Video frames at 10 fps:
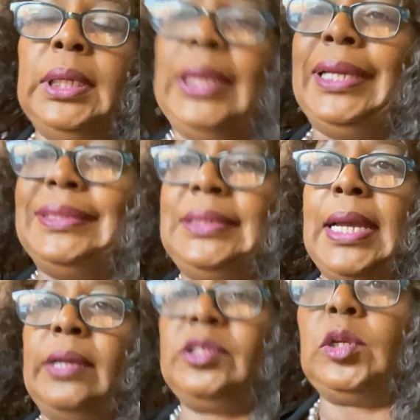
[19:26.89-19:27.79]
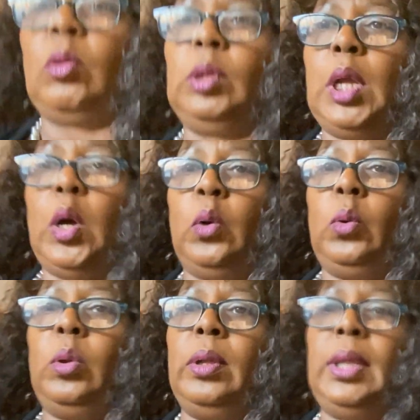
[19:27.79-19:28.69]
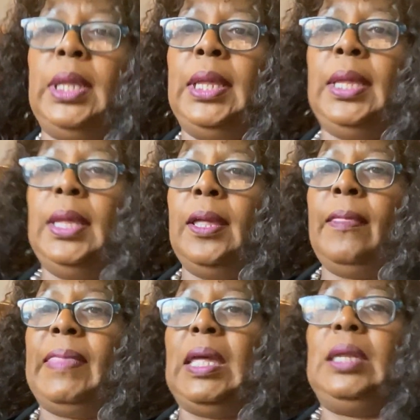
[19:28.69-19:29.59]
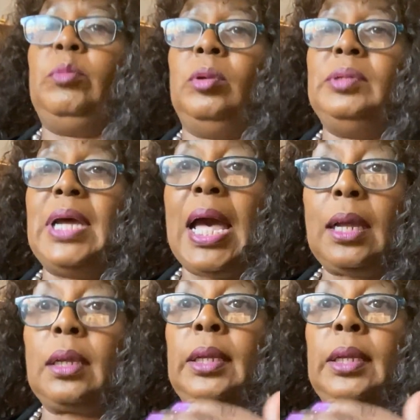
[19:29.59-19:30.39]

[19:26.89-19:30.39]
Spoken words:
it's down so low that it will not